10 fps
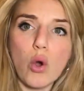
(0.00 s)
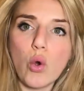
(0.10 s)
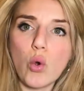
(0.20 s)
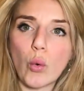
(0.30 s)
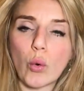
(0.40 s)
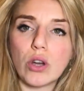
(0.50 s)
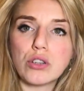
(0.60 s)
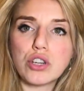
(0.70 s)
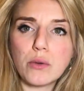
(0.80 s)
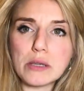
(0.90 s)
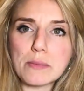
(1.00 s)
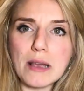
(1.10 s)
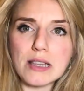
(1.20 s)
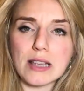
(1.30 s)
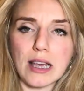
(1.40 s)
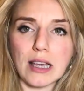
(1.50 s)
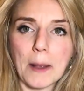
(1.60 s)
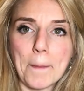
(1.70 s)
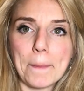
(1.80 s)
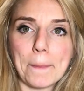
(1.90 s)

Ooh, do you know what it smells like?